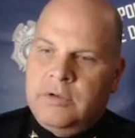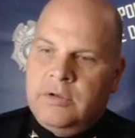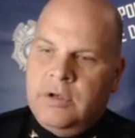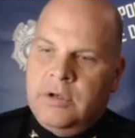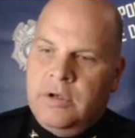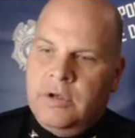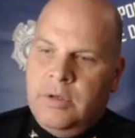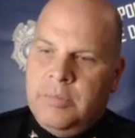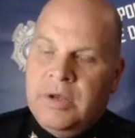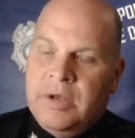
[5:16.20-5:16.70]

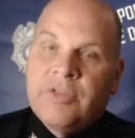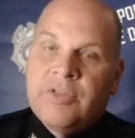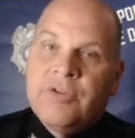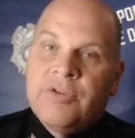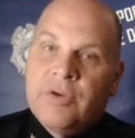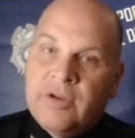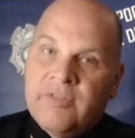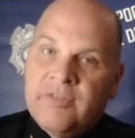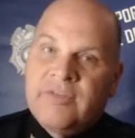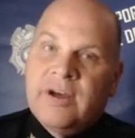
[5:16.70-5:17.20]
about
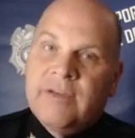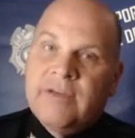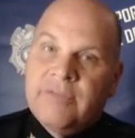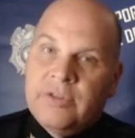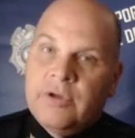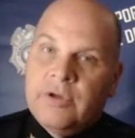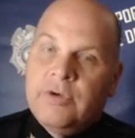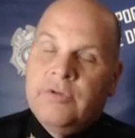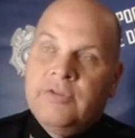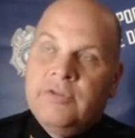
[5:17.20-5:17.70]
35
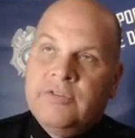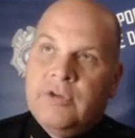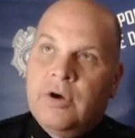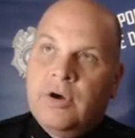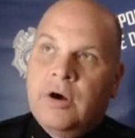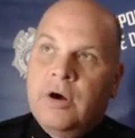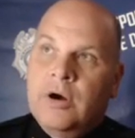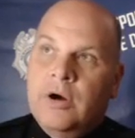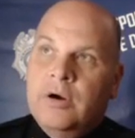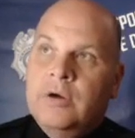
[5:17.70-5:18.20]
of those
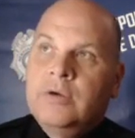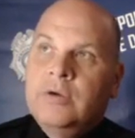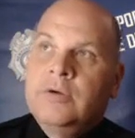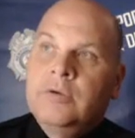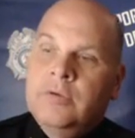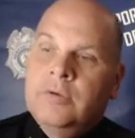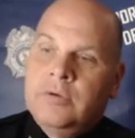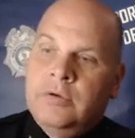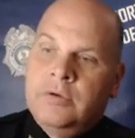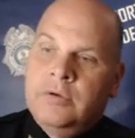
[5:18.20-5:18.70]
are
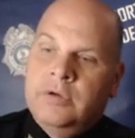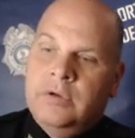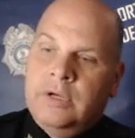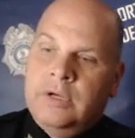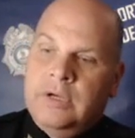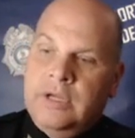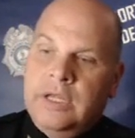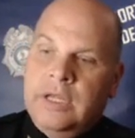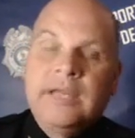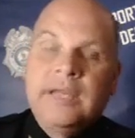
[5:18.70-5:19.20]

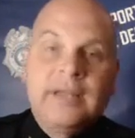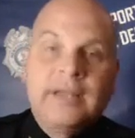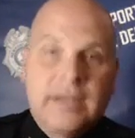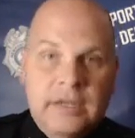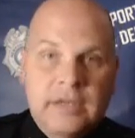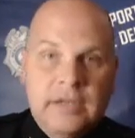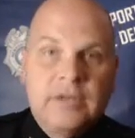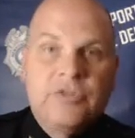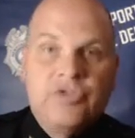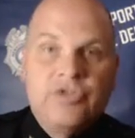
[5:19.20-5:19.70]
in
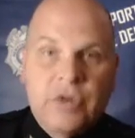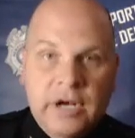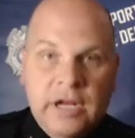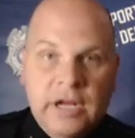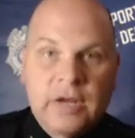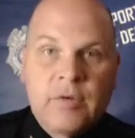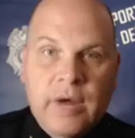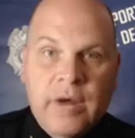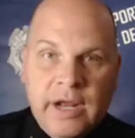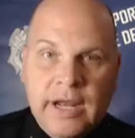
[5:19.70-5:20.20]

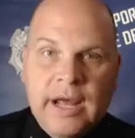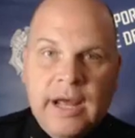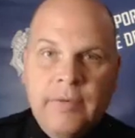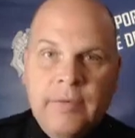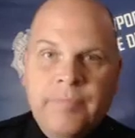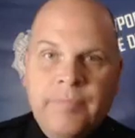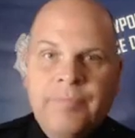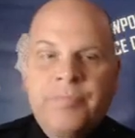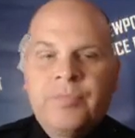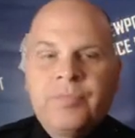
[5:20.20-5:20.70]
training right
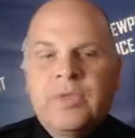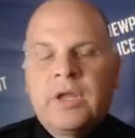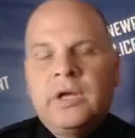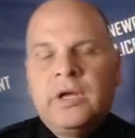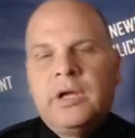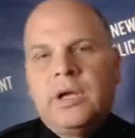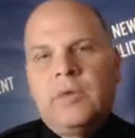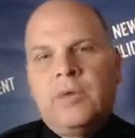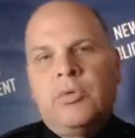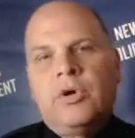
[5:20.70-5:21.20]
now,
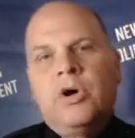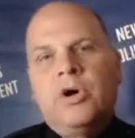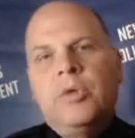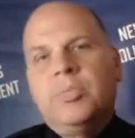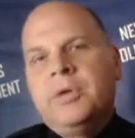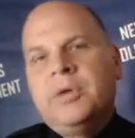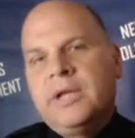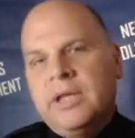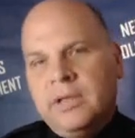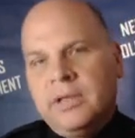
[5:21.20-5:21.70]
and we're
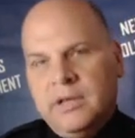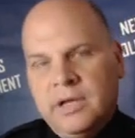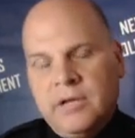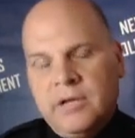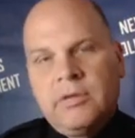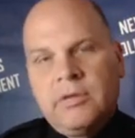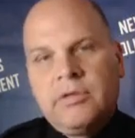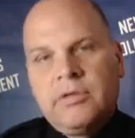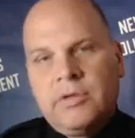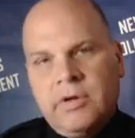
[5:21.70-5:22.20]
hoping to get the
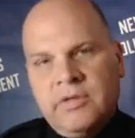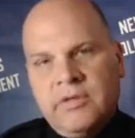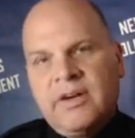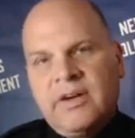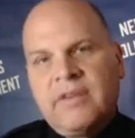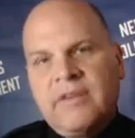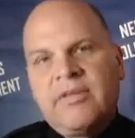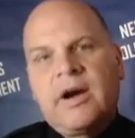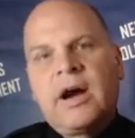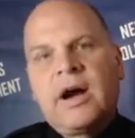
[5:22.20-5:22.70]
other
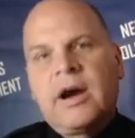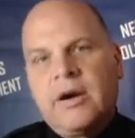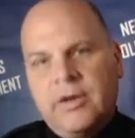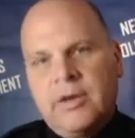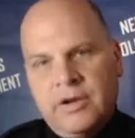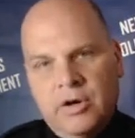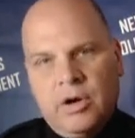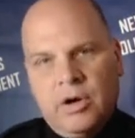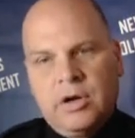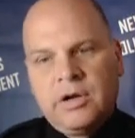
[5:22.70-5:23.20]
35 hired
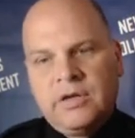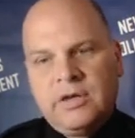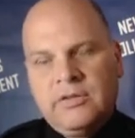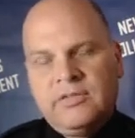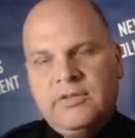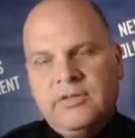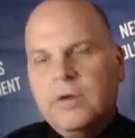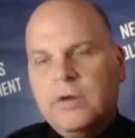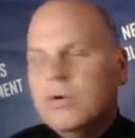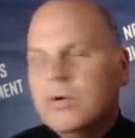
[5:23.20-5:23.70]
in
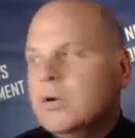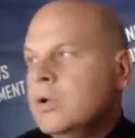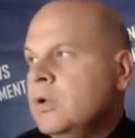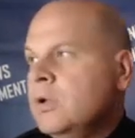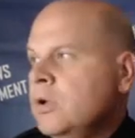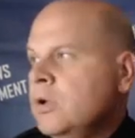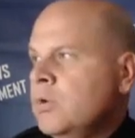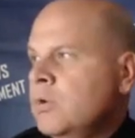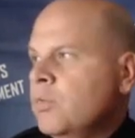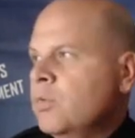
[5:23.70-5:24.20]
August. So
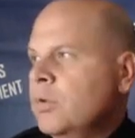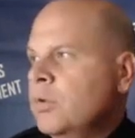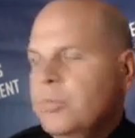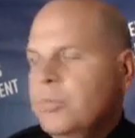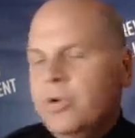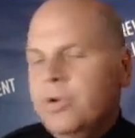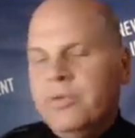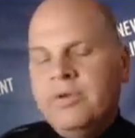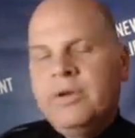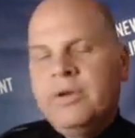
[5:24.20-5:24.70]
we're
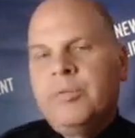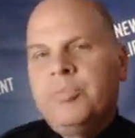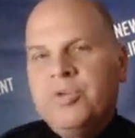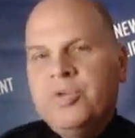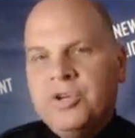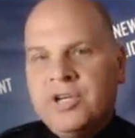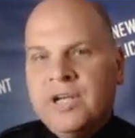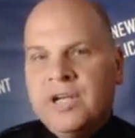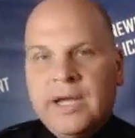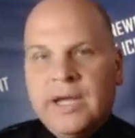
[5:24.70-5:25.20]
moving and
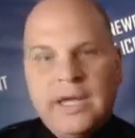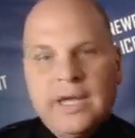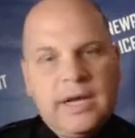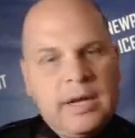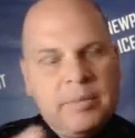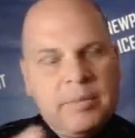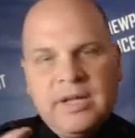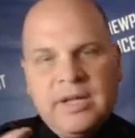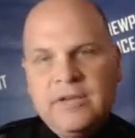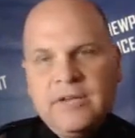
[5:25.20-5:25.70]
pushing. I get
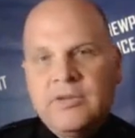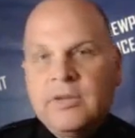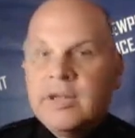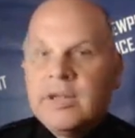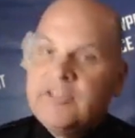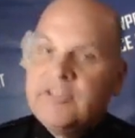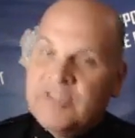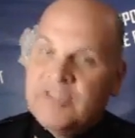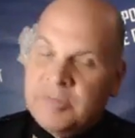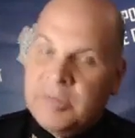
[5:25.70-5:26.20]
updates on
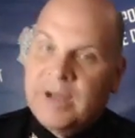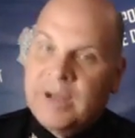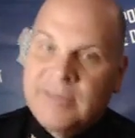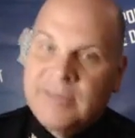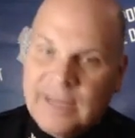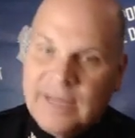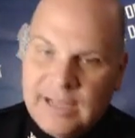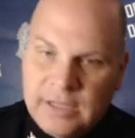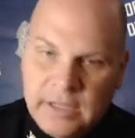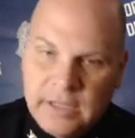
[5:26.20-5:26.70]
that just
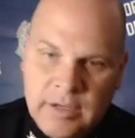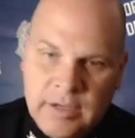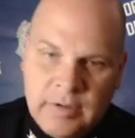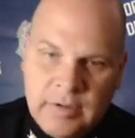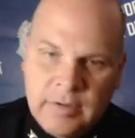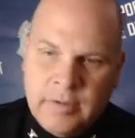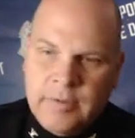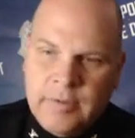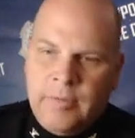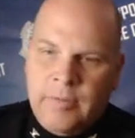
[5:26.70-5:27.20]
about daily.
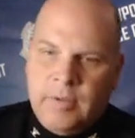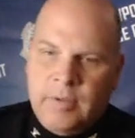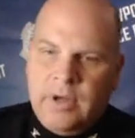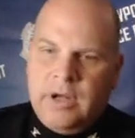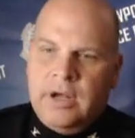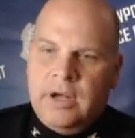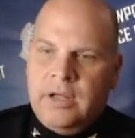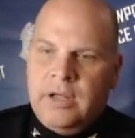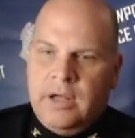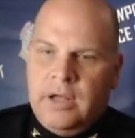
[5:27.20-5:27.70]

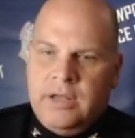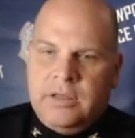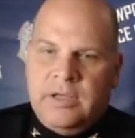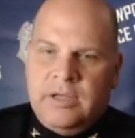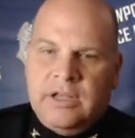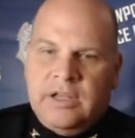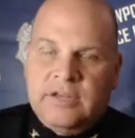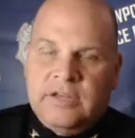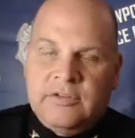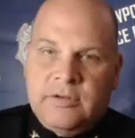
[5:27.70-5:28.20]
I
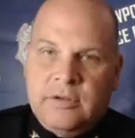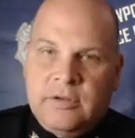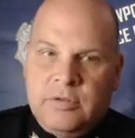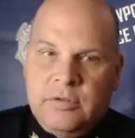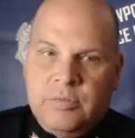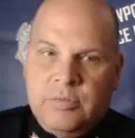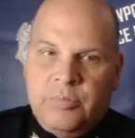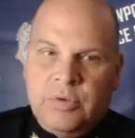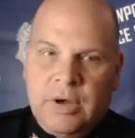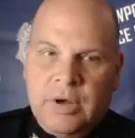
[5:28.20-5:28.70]
think that's
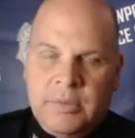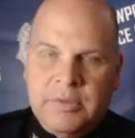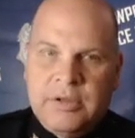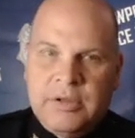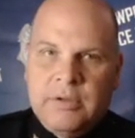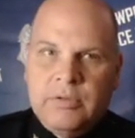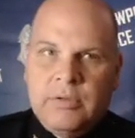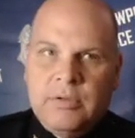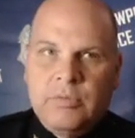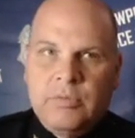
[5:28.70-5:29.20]

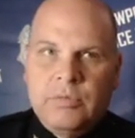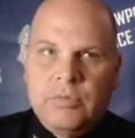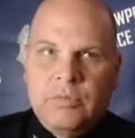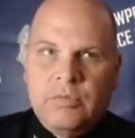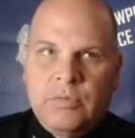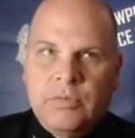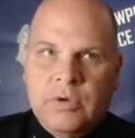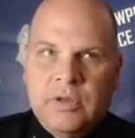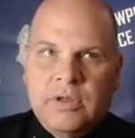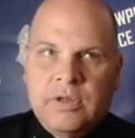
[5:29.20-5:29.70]
probably
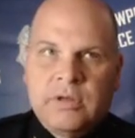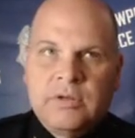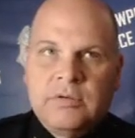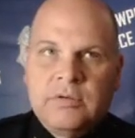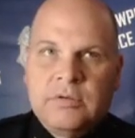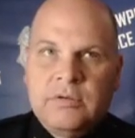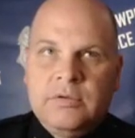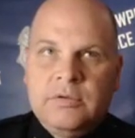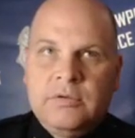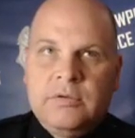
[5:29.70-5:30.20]
one of the
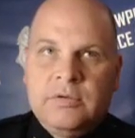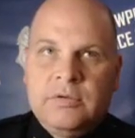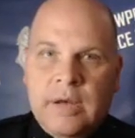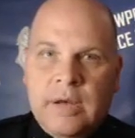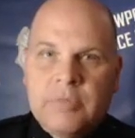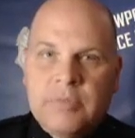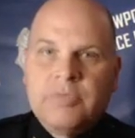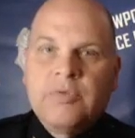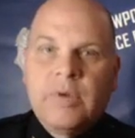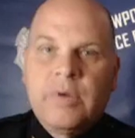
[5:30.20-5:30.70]

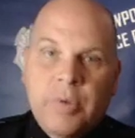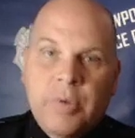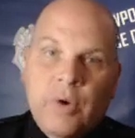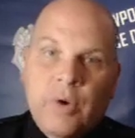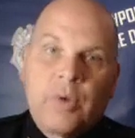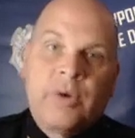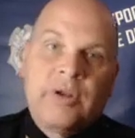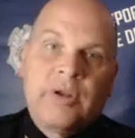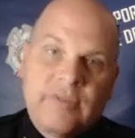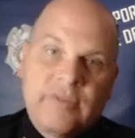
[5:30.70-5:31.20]
top three
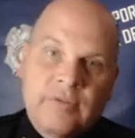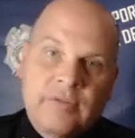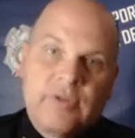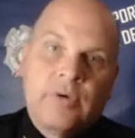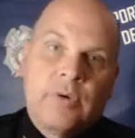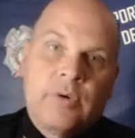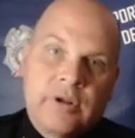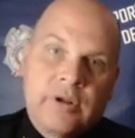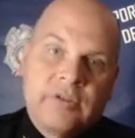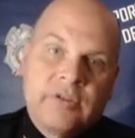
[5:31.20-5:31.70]
priorities of the
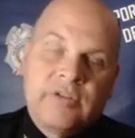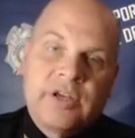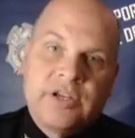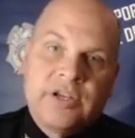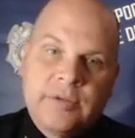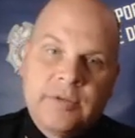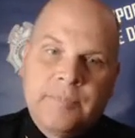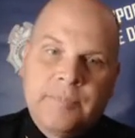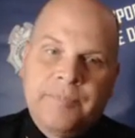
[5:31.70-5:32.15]
organization.